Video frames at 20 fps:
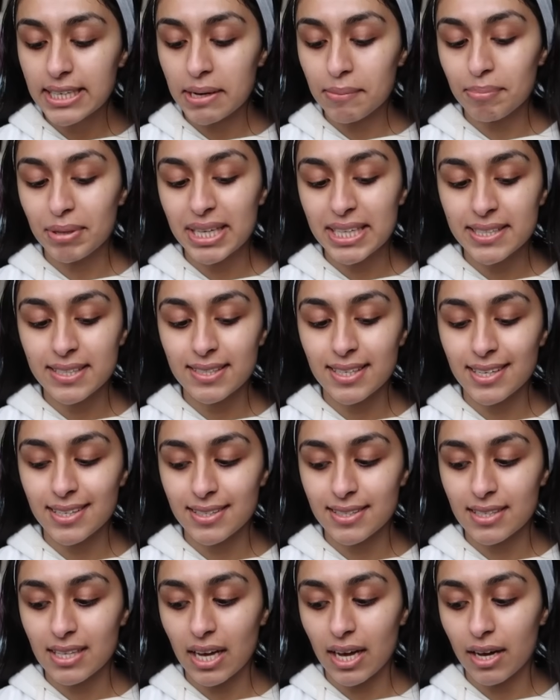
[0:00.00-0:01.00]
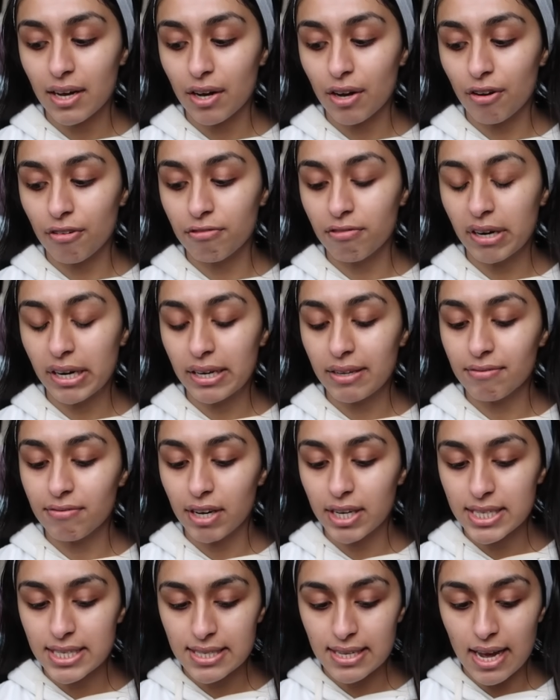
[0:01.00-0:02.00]
get pieces that are really
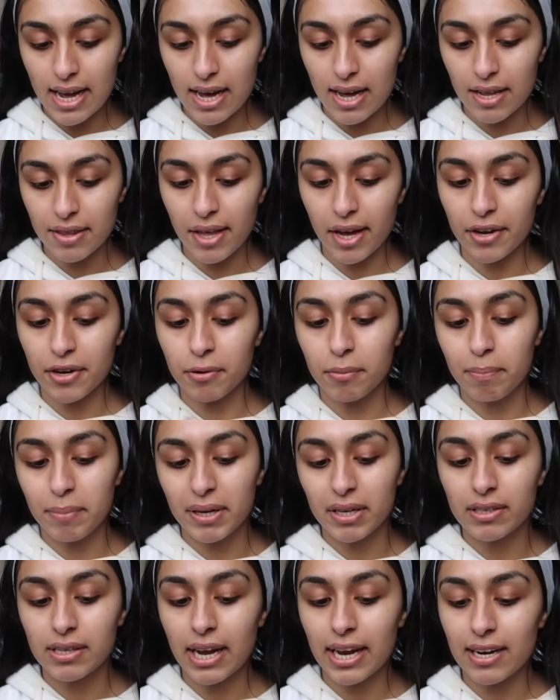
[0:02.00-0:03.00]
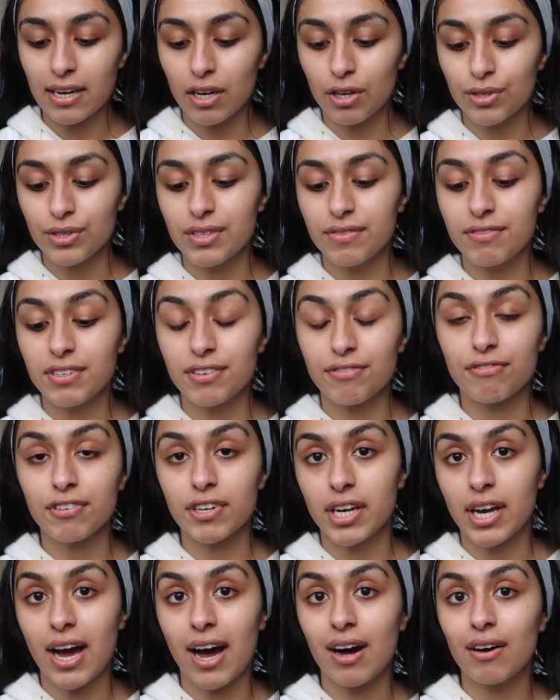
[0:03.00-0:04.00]
versatile, that I could build like loads of
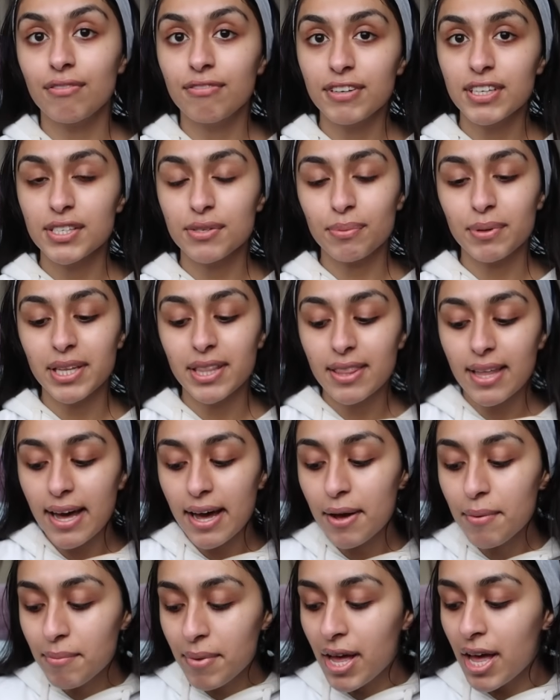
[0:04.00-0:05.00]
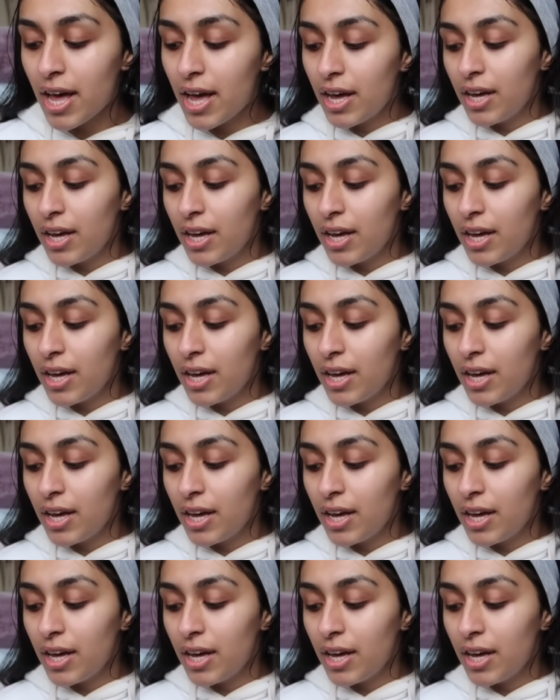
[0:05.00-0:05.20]
different outfits with them.